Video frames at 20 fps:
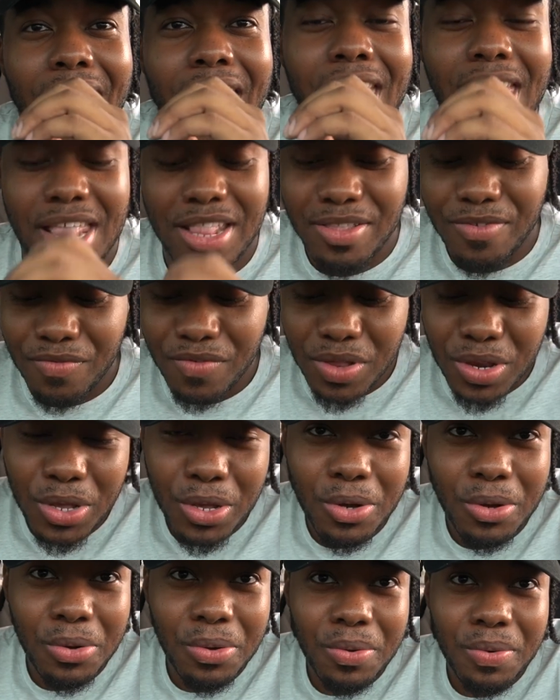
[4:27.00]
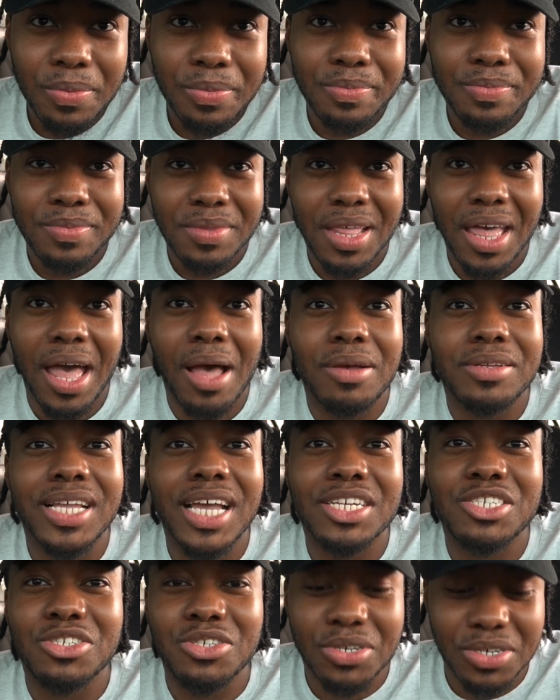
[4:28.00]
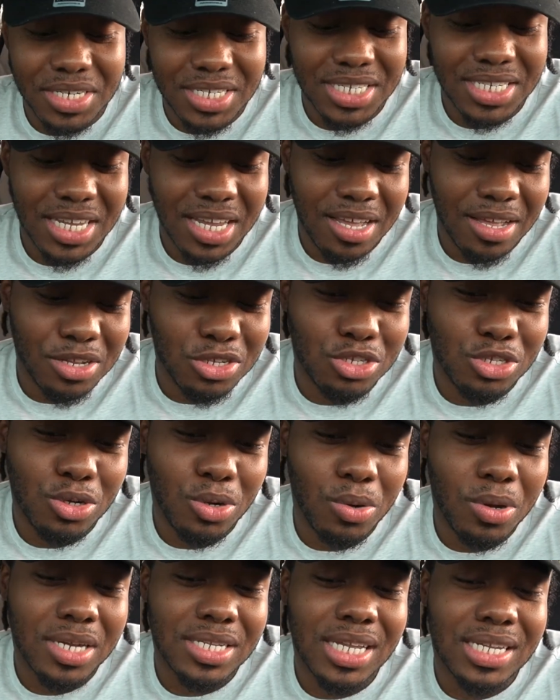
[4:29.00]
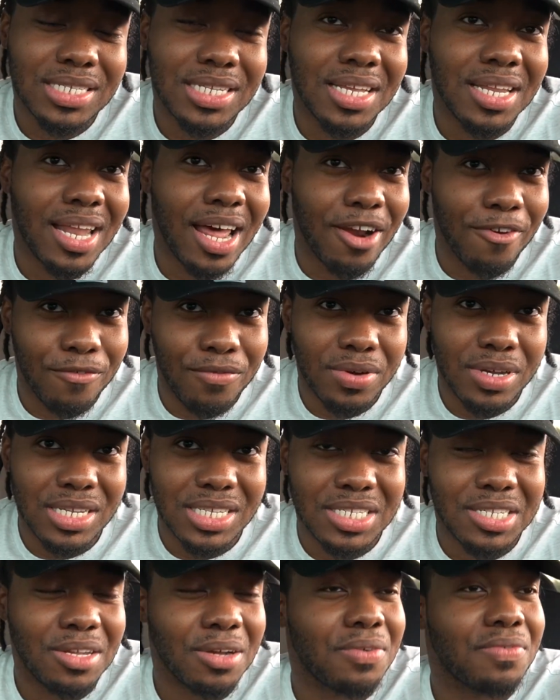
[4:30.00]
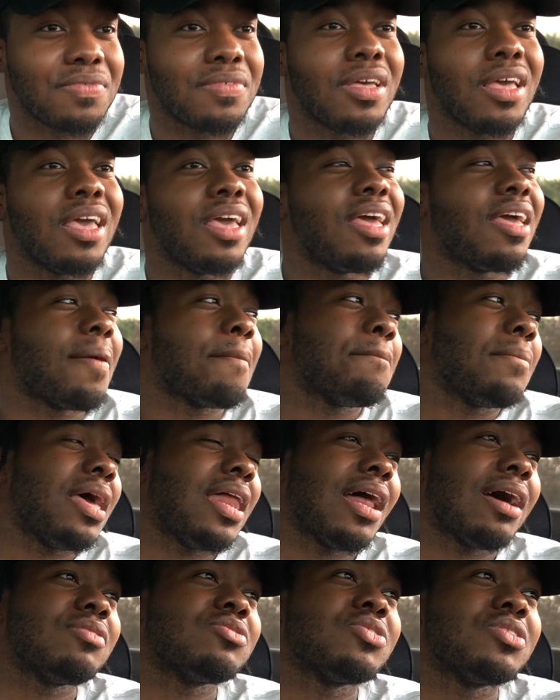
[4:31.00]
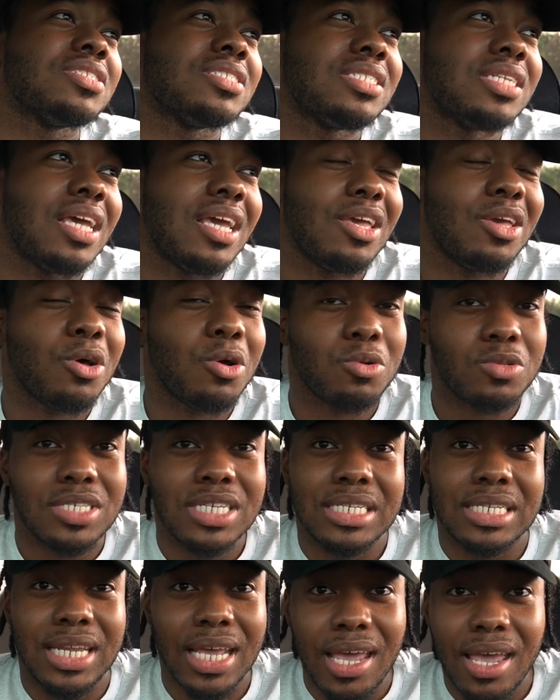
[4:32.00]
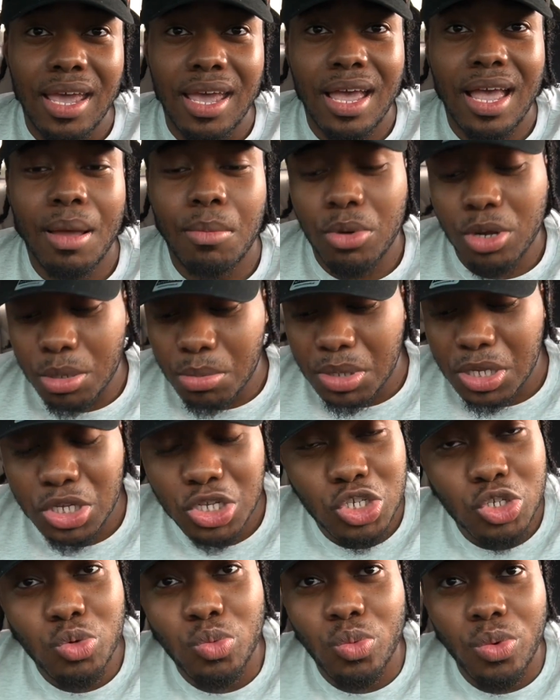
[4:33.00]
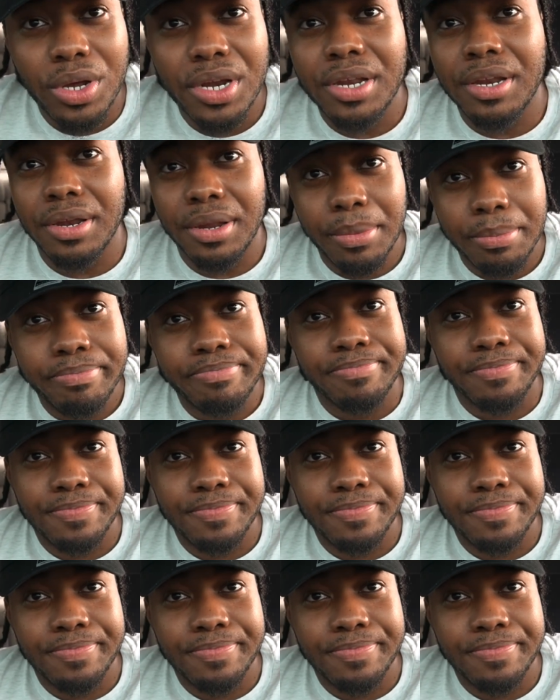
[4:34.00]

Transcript: the video, I was actually gonna say a joke, cause I say a lot of funny stuff, and I was gonna say, "Yo, today I'm gonna be just one of them."